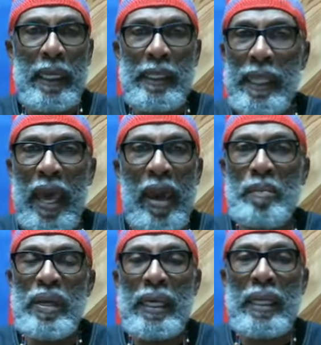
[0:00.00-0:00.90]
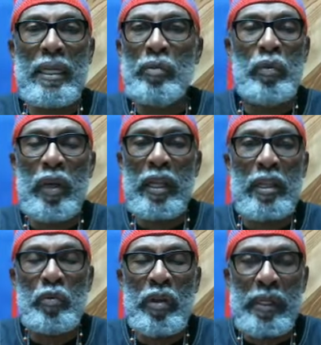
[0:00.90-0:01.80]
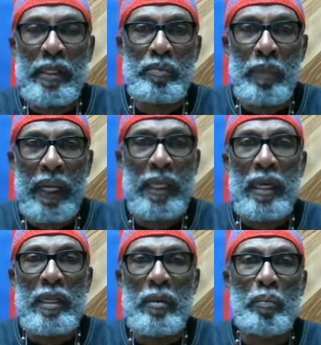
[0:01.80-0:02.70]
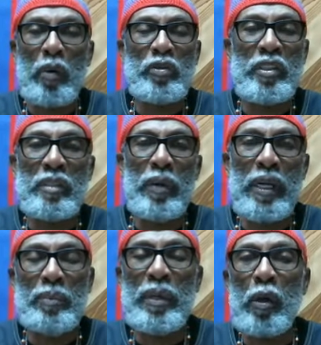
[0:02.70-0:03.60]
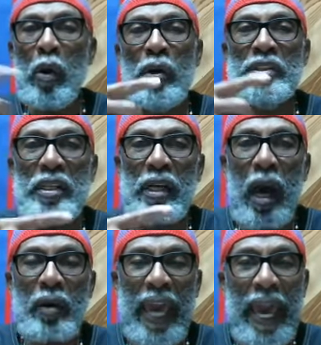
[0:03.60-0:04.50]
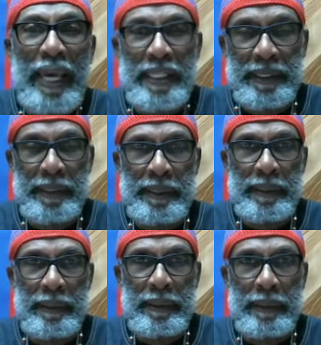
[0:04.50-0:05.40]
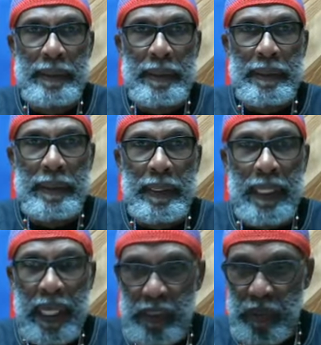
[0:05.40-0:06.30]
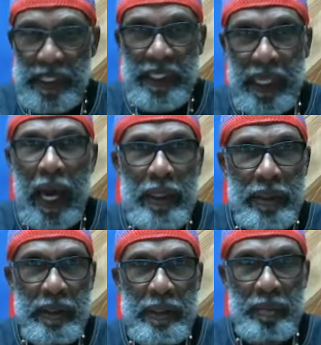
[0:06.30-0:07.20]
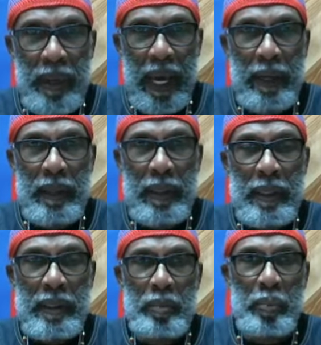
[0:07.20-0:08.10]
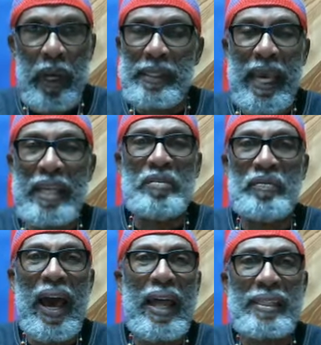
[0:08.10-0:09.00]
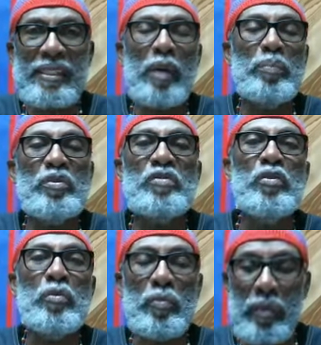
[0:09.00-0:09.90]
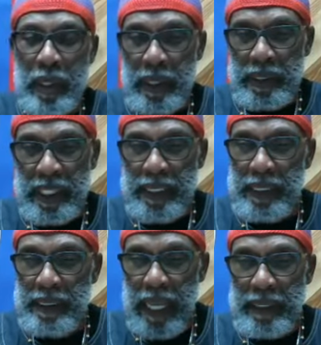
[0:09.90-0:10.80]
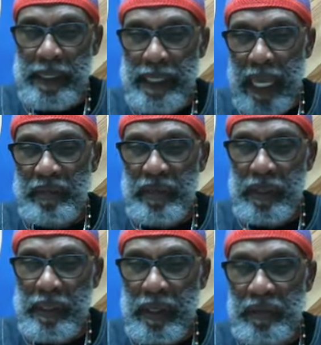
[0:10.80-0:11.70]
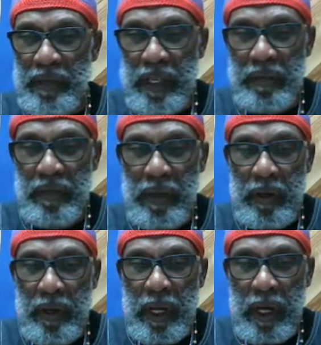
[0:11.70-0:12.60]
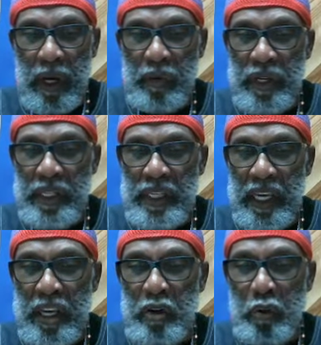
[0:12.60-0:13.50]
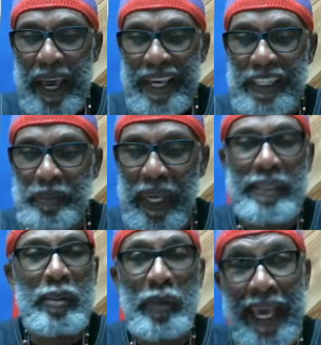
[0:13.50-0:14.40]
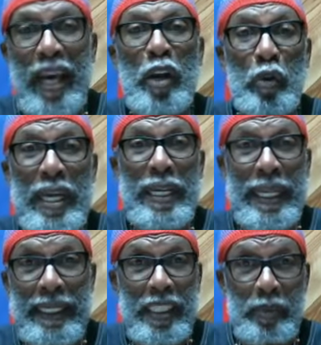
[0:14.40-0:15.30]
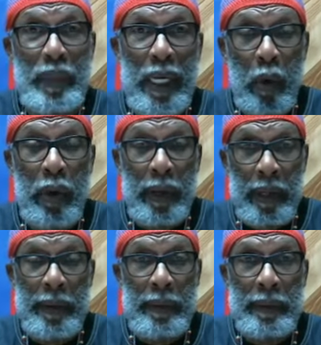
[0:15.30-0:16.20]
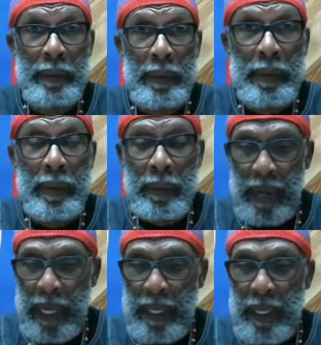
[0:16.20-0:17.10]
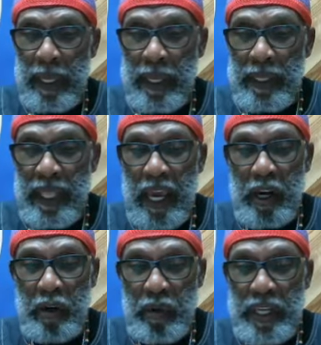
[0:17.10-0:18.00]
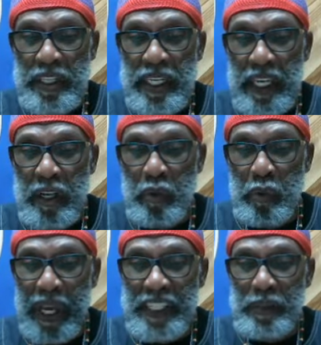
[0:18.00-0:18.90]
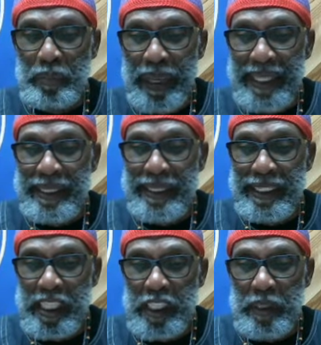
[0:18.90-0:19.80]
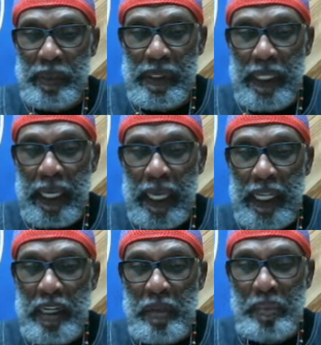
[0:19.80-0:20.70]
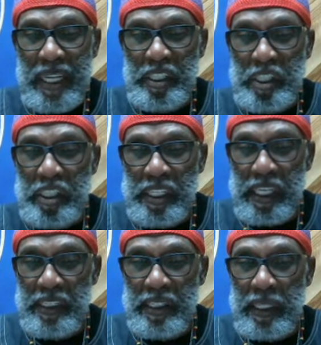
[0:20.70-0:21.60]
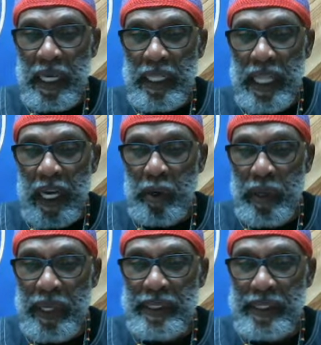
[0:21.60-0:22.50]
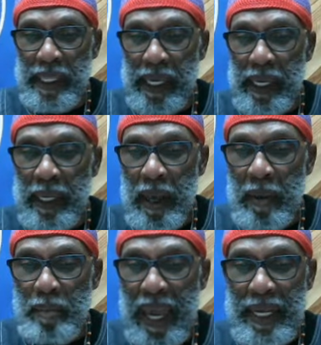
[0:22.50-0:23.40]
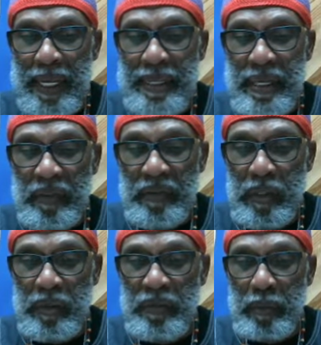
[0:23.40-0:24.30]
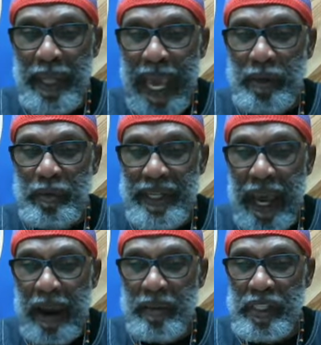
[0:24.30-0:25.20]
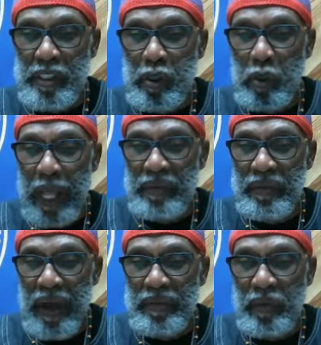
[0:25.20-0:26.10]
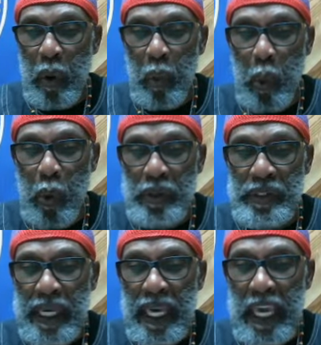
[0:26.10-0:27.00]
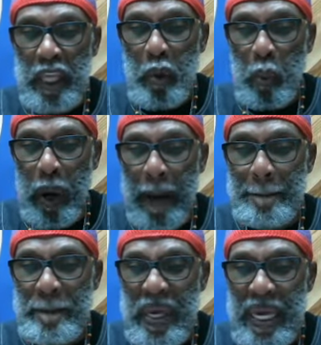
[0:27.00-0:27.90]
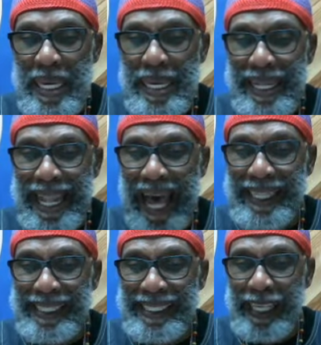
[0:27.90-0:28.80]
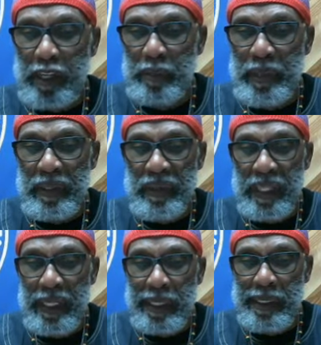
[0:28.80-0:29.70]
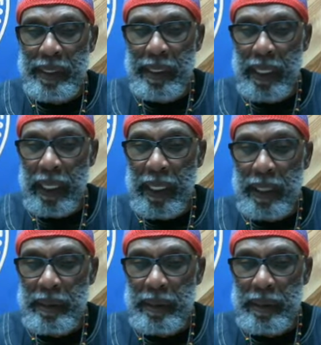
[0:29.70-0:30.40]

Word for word: they haven't been getting any, any real of this money. The, most of this money been going to the Caucasians. And that's what this article is about. The brothers had to file a separate suit. Check this out. This out of Philadelphia. The NFL agreed to end race. So they agreed that this has been going on, right? They agreed to end race-based adjustments in dementia testing that critics said made it difficult for black retirees to qualify for awards in the $1 billion settlement of concussion claims.